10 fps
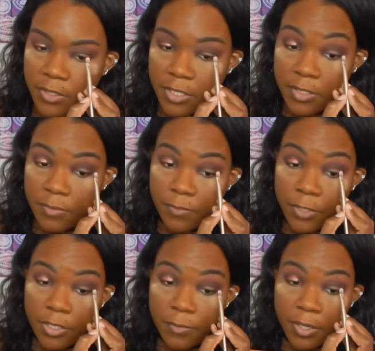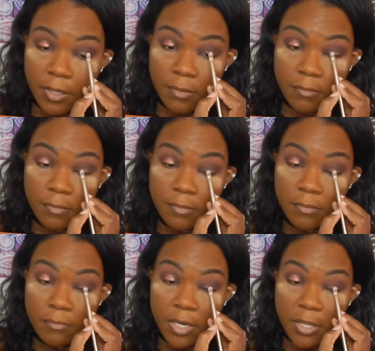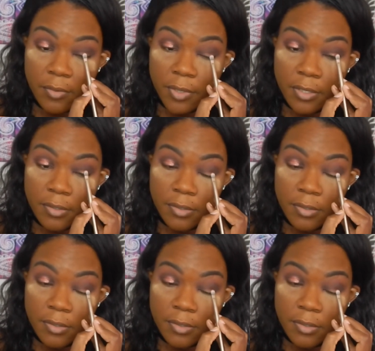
so this really wouldn't bother me.